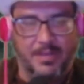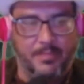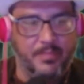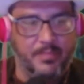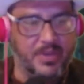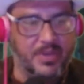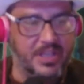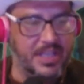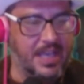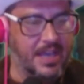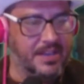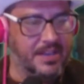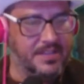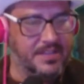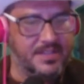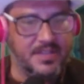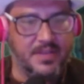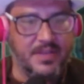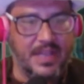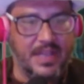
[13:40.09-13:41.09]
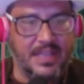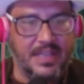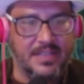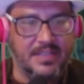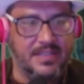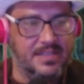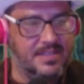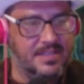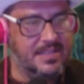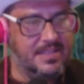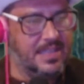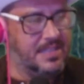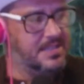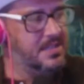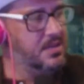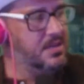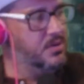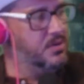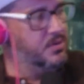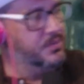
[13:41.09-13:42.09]
But yeah, so that's
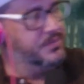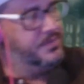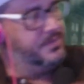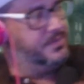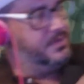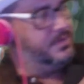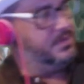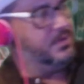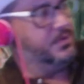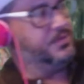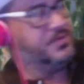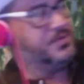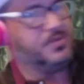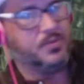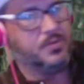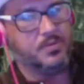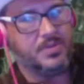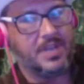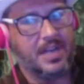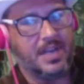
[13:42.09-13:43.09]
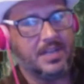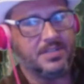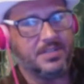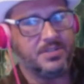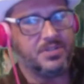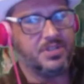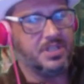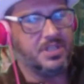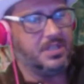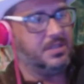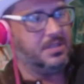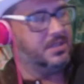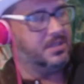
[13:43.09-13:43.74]
the old school character sheet.